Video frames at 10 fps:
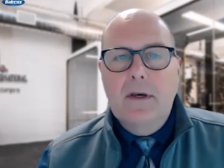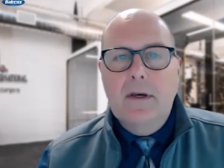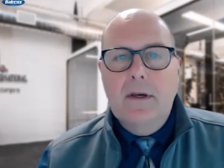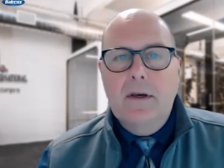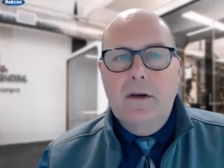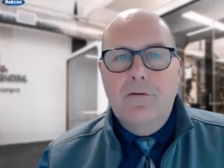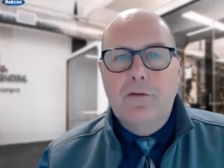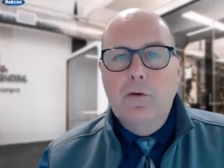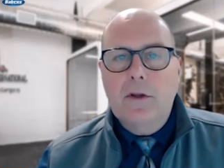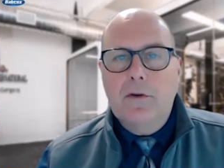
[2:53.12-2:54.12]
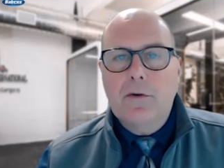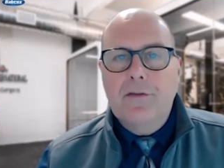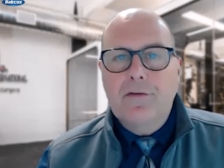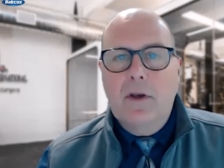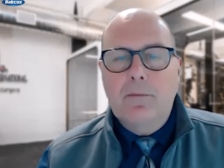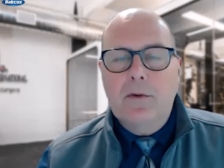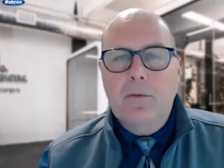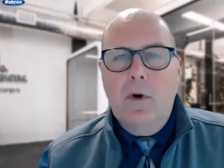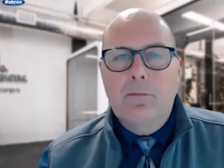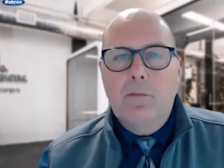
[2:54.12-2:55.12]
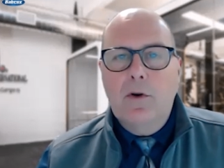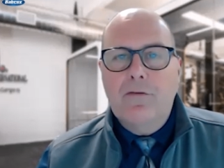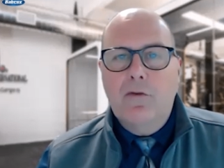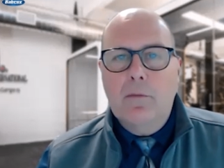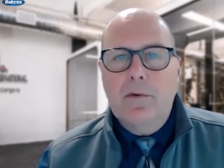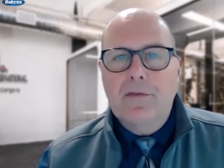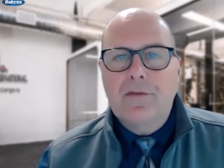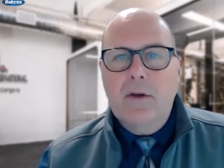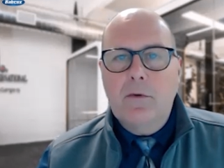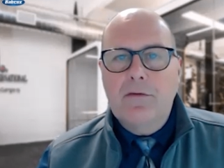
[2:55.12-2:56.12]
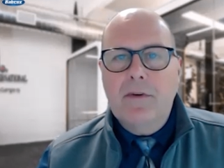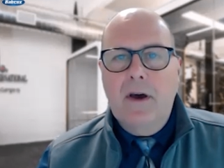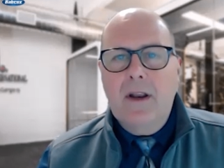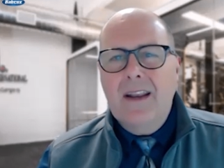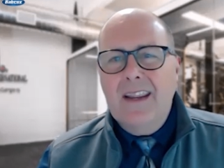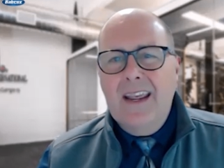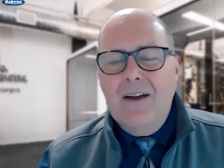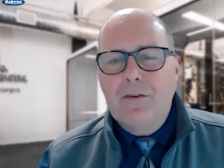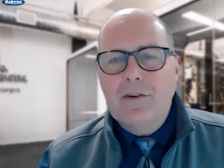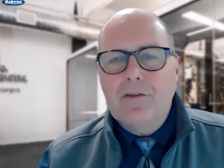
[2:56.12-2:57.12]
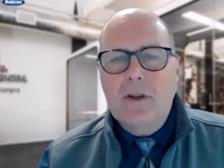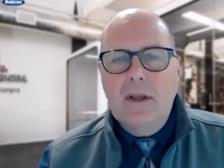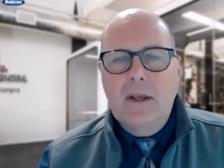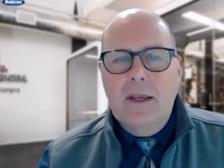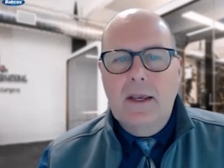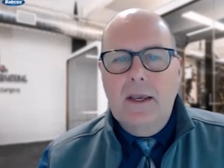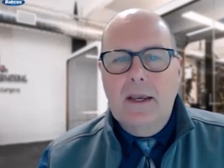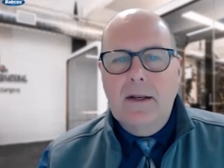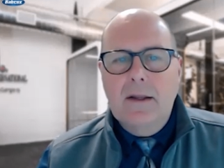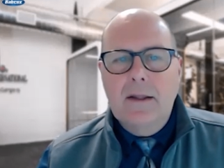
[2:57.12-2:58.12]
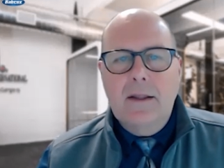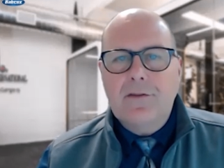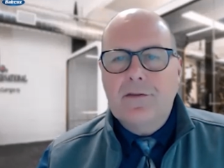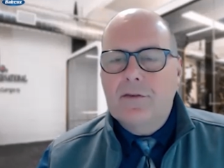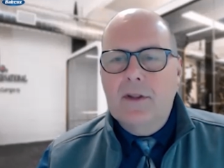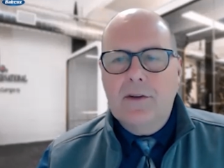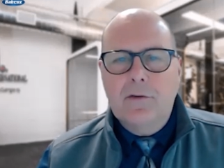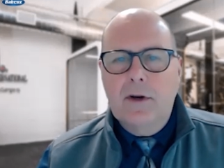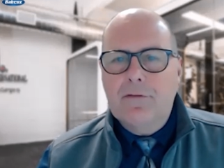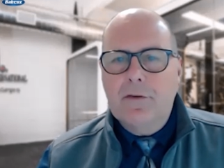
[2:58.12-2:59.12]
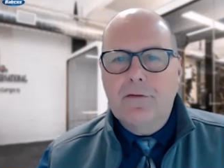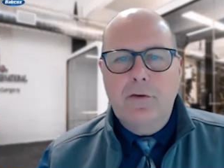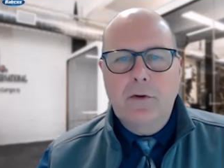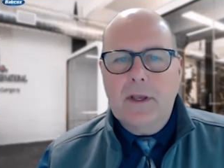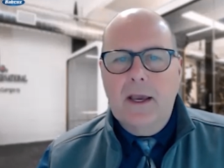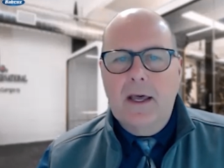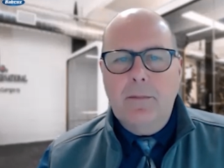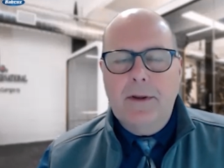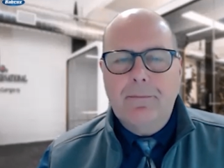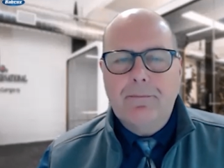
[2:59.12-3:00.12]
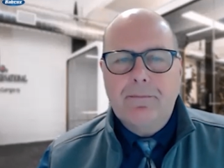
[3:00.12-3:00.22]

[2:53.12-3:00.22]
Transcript: a uh, fuel increase up to 1.4 percent. We found on the average, and uh, that's that's great for fuel economy.